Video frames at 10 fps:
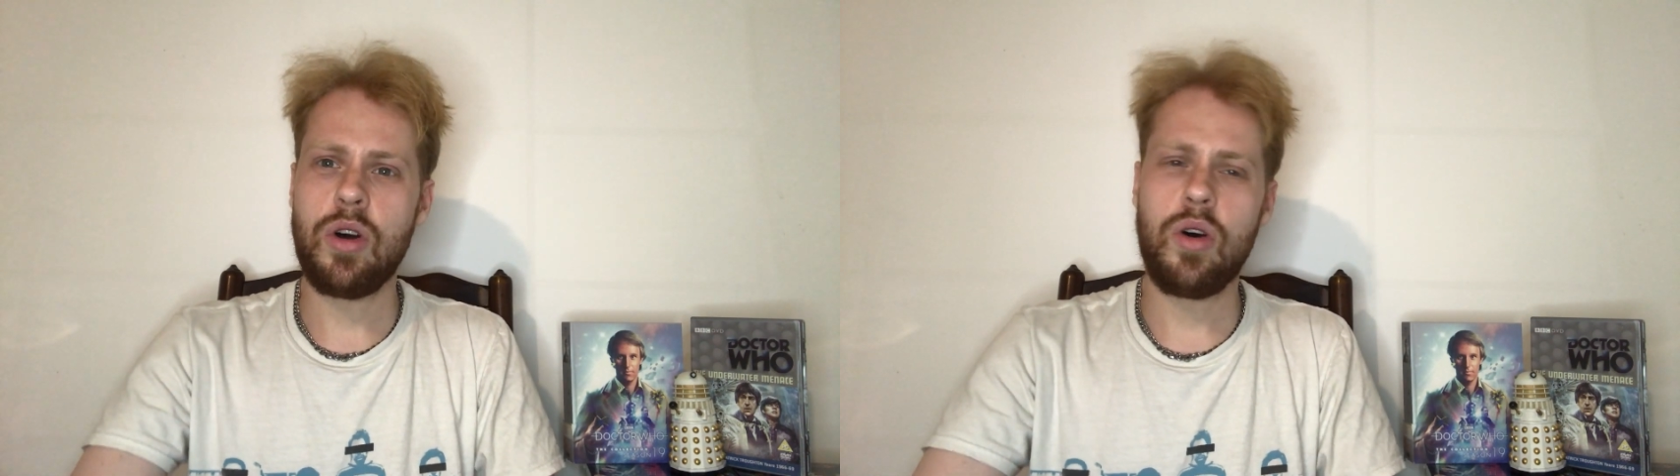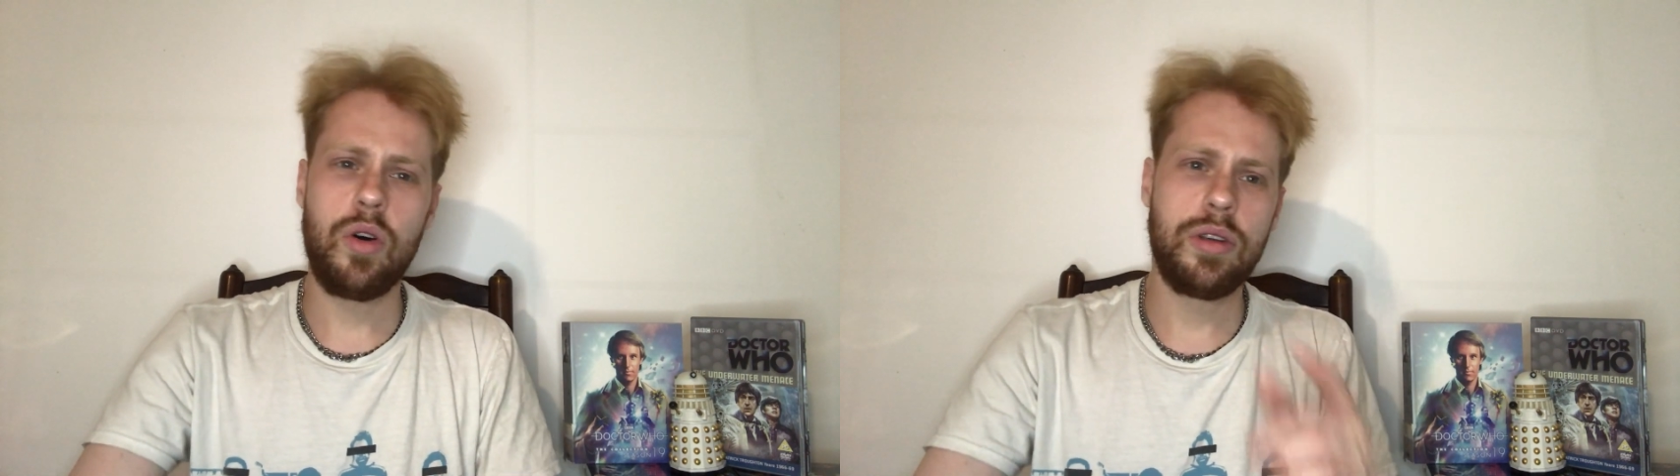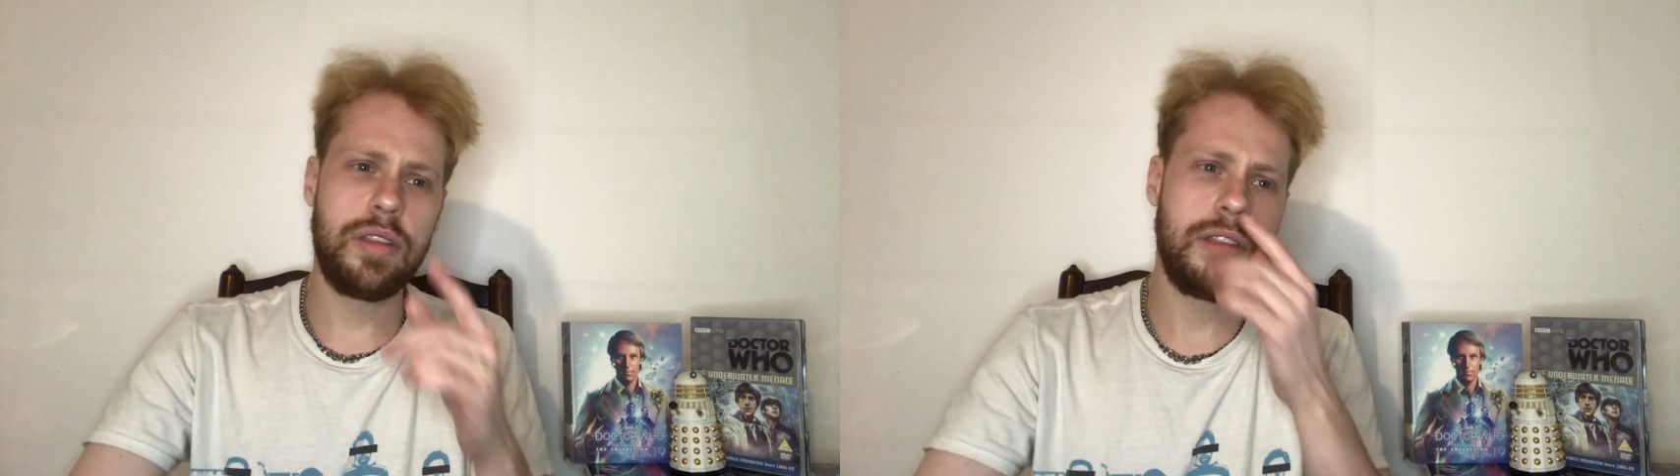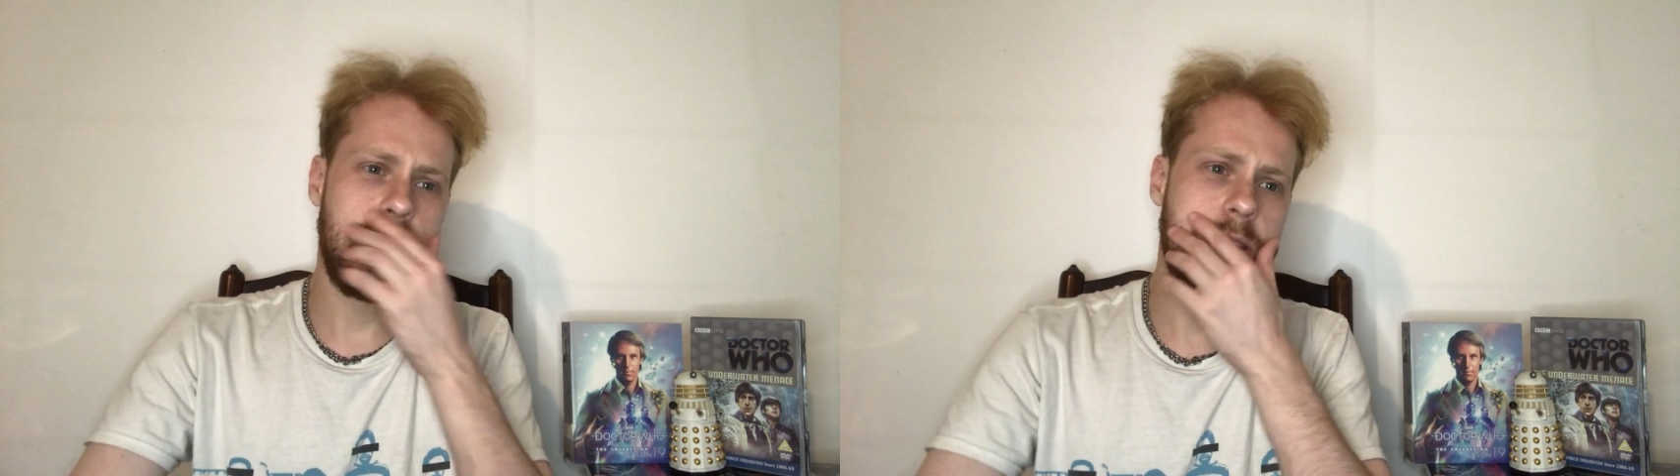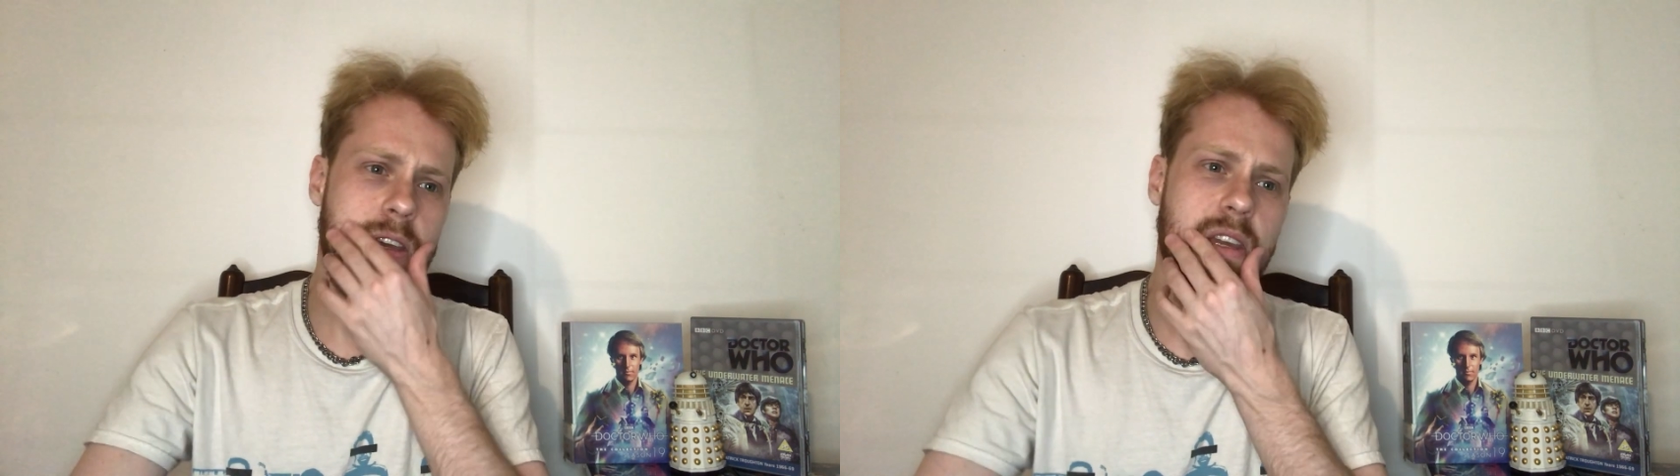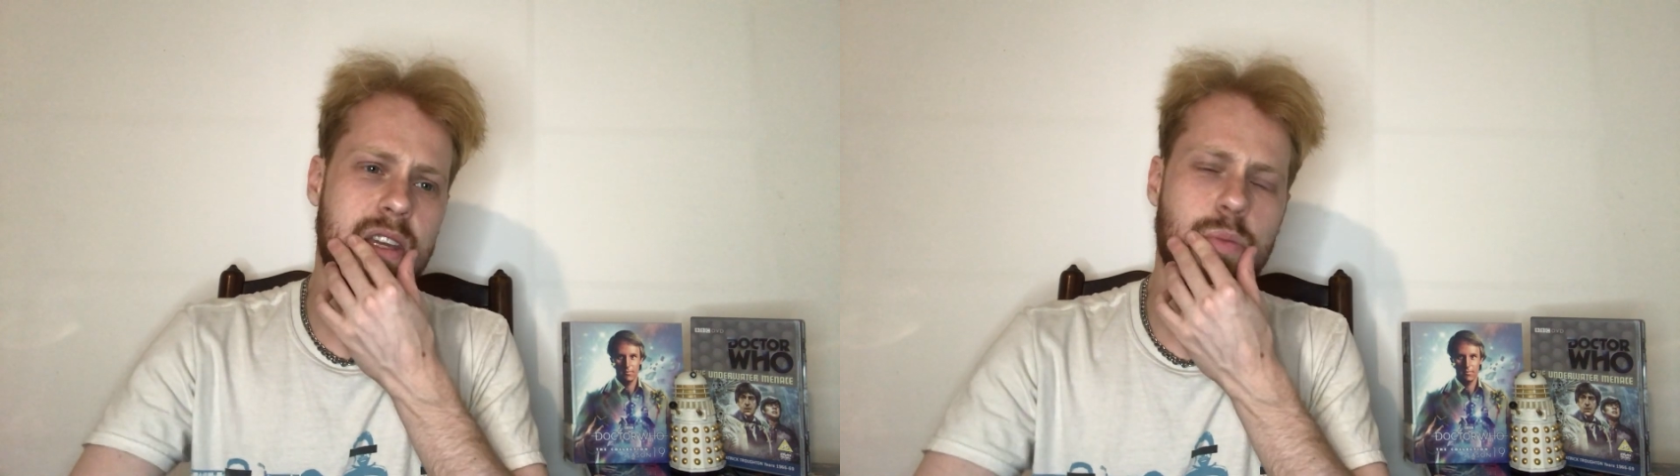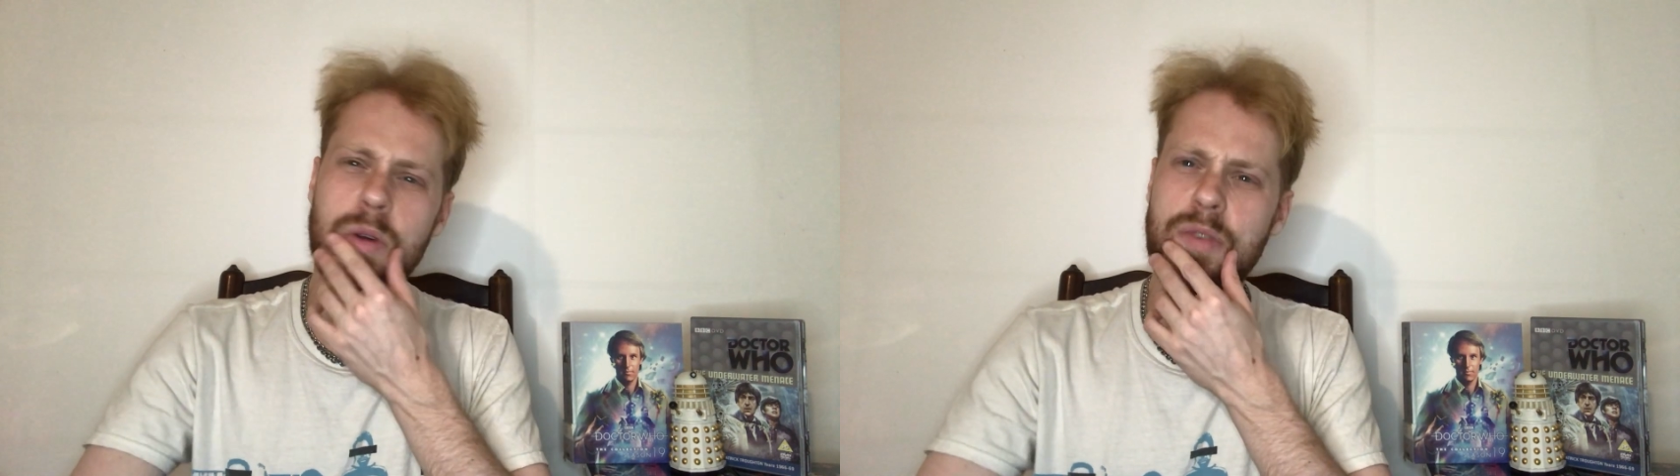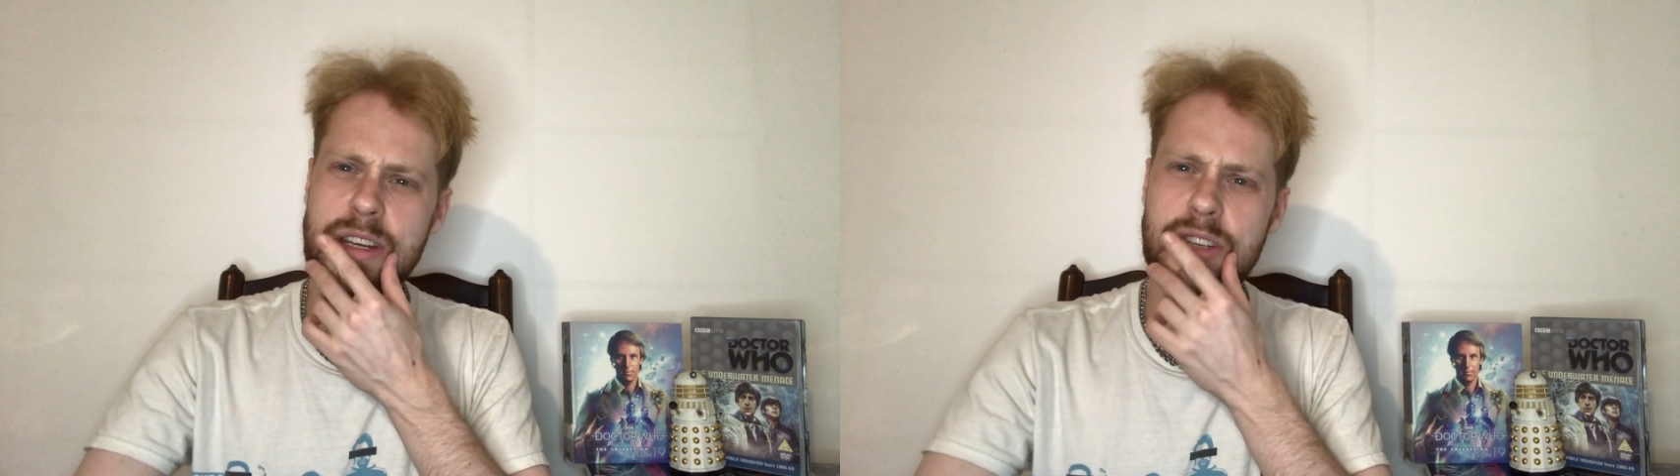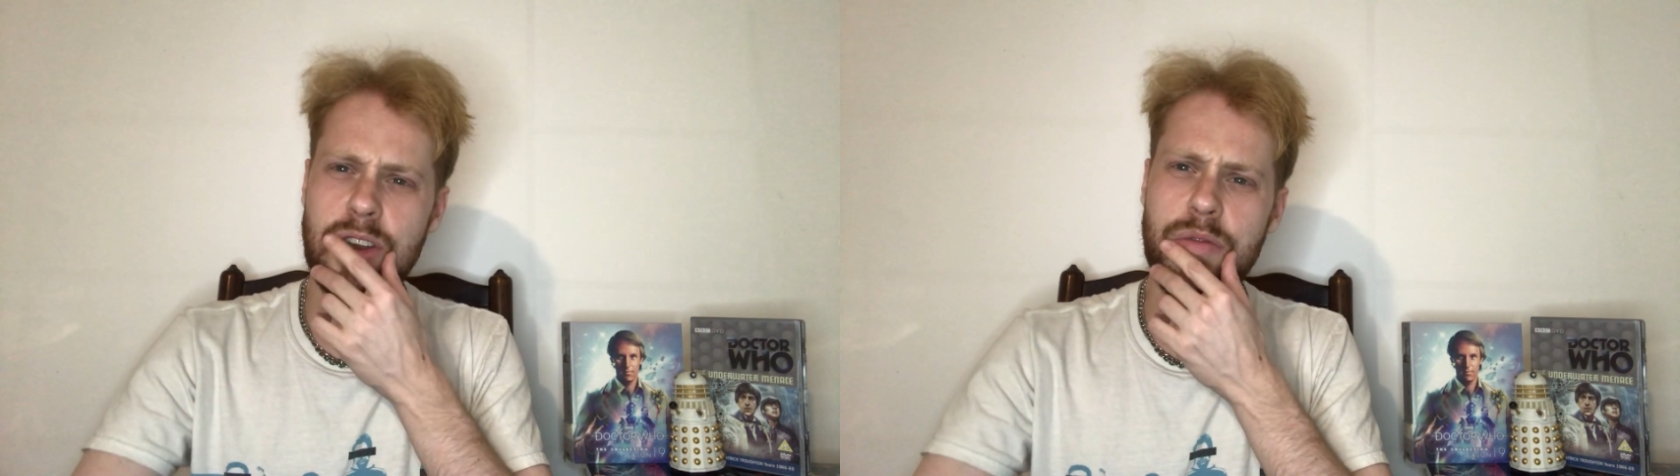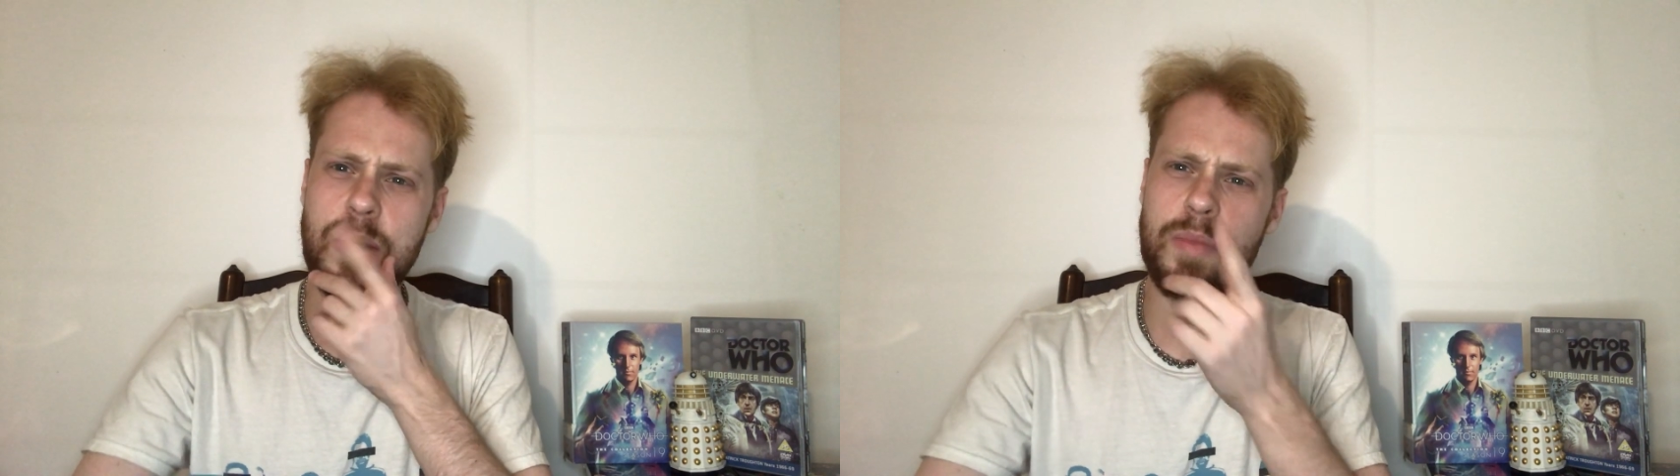it's being released in
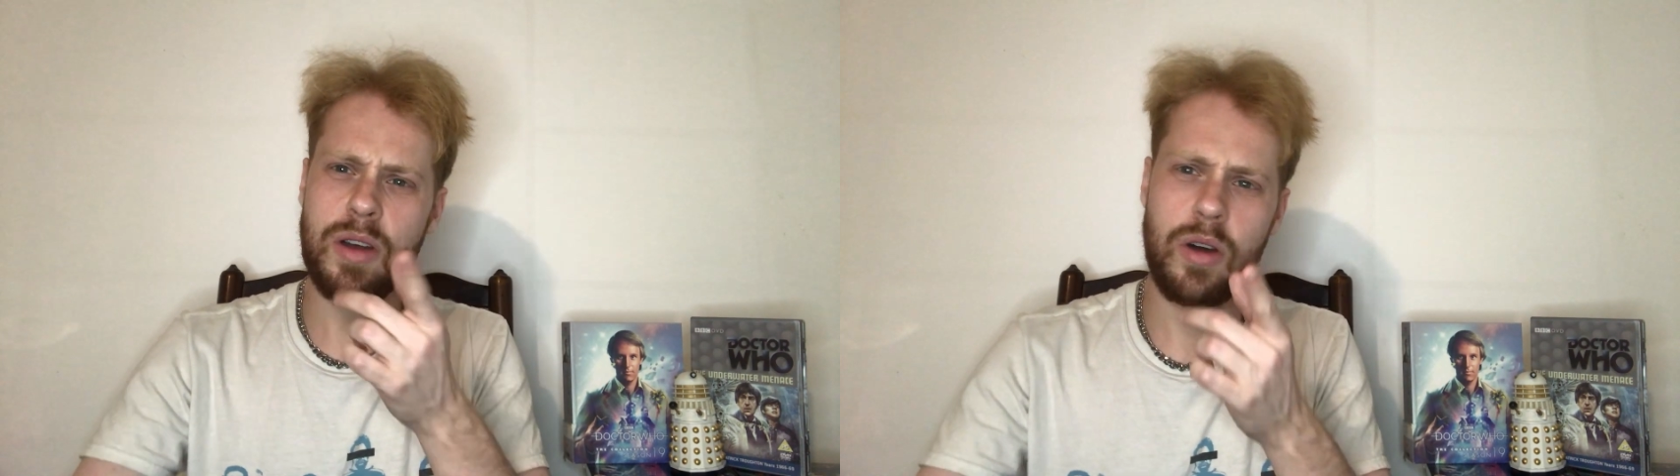November.